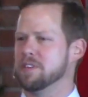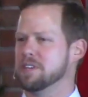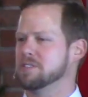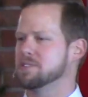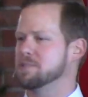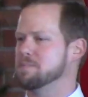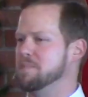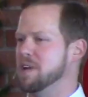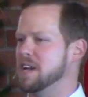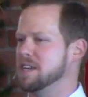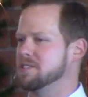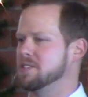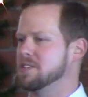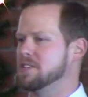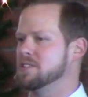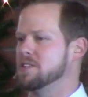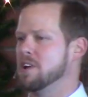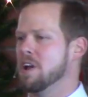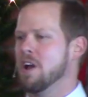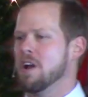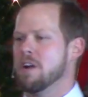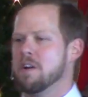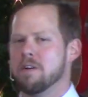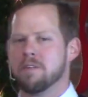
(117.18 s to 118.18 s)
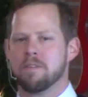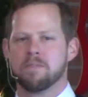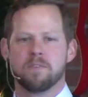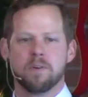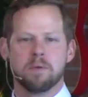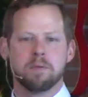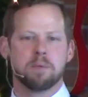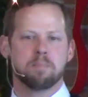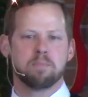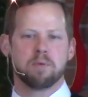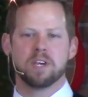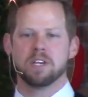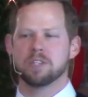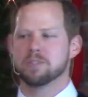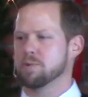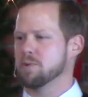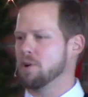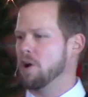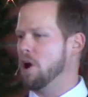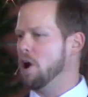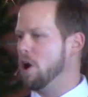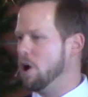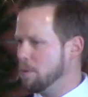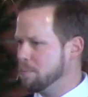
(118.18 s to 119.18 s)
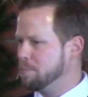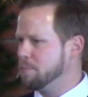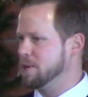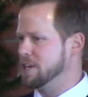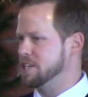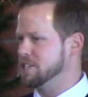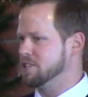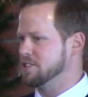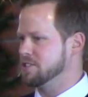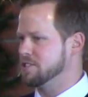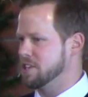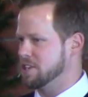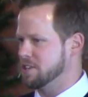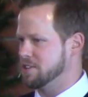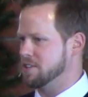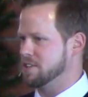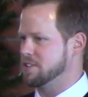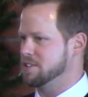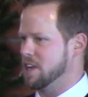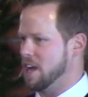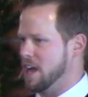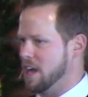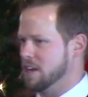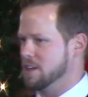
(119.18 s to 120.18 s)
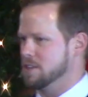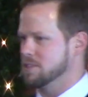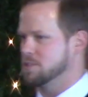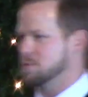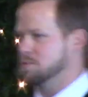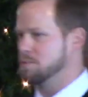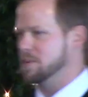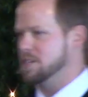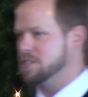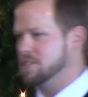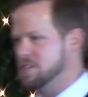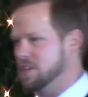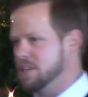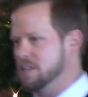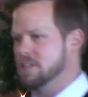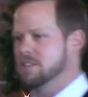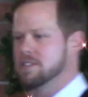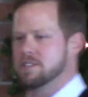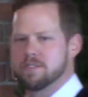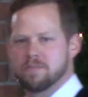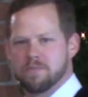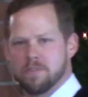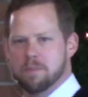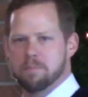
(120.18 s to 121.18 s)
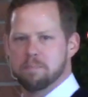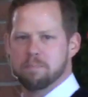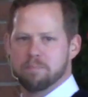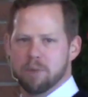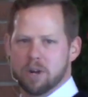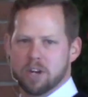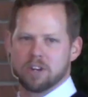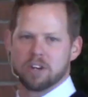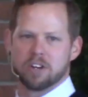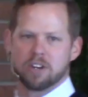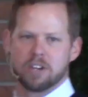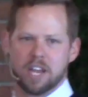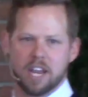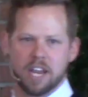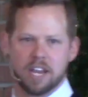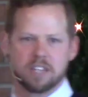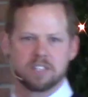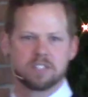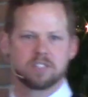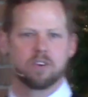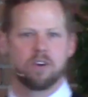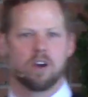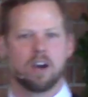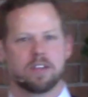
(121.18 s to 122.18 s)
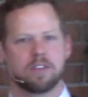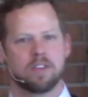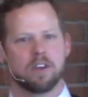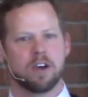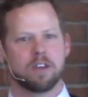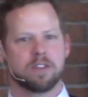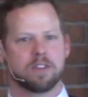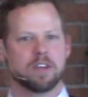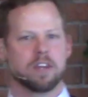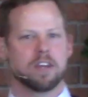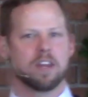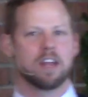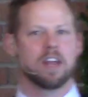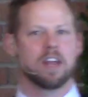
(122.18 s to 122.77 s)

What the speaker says: this message from the place where all preachers get their titles, which is from Burger King. So I thought,